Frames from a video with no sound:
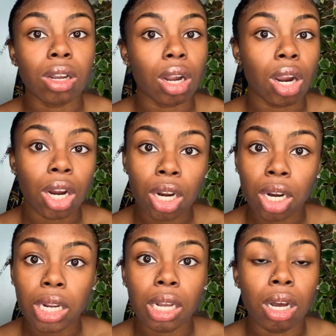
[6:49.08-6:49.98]

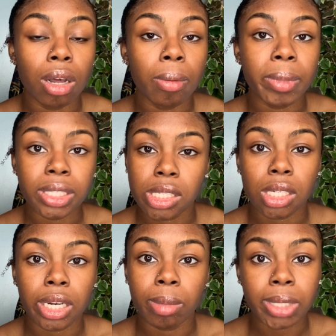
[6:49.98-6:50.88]
her um,
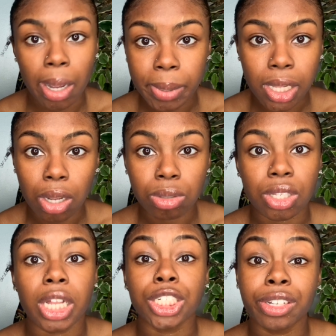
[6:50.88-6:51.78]
Instagram down below so
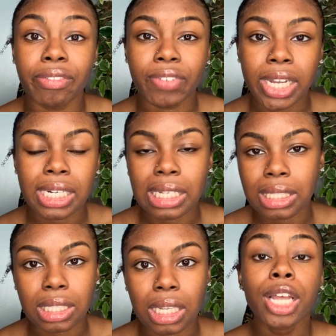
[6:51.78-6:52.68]
that you can find it
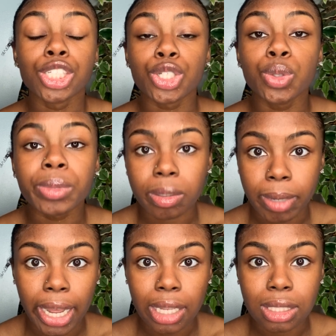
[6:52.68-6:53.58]
easily. Turmeric
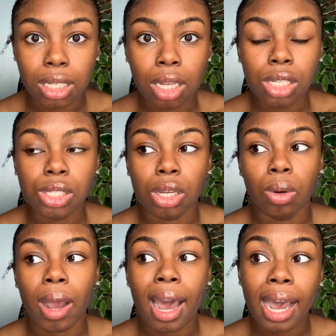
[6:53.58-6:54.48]
mask.
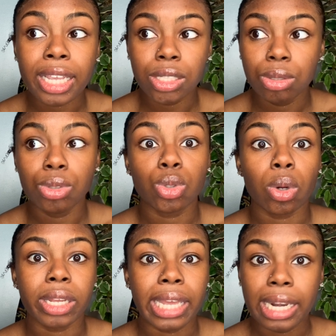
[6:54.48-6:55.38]
So I used
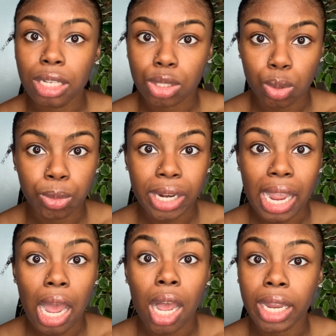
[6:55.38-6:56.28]
organic turmeric,
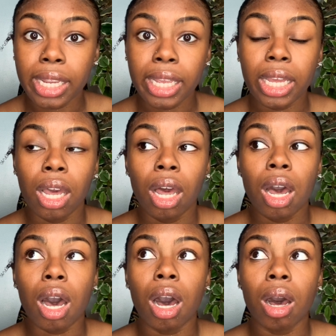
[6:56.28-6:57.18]
honey,
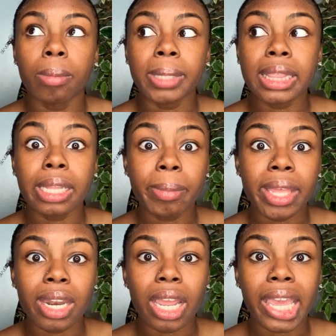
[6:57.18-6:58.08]
um,
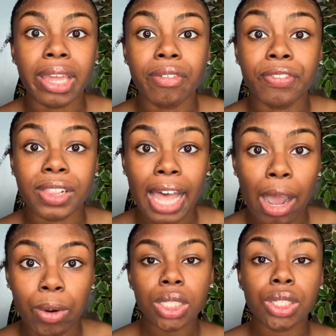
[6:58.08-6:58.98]
lemon, and
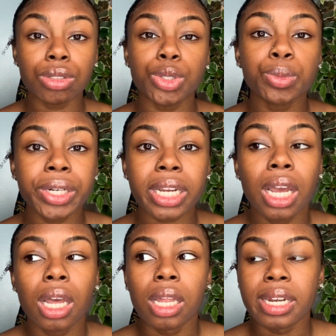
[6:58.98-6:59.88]
flour. So turmeric
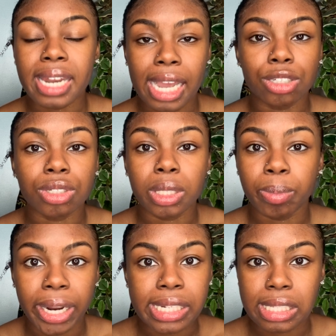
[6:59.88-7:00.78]
naturally
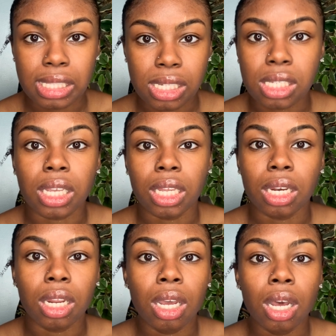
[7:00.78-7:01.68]
brightens the
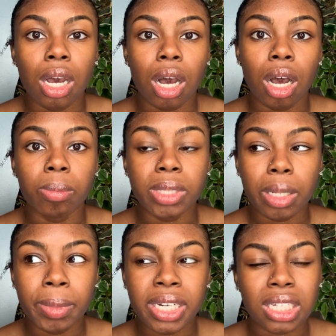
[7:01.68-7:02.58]
skin. Um,
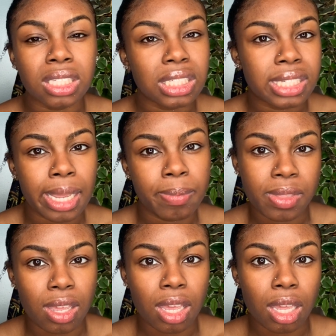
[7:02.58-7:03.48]
lemon does the same
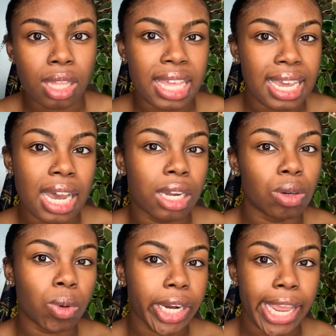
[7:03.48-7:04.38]
thing. They kind of
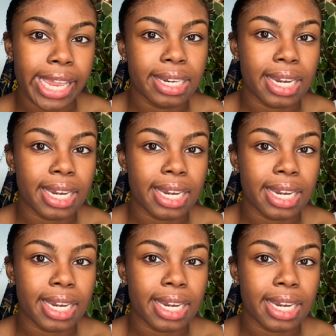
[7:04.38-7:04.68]
work hand in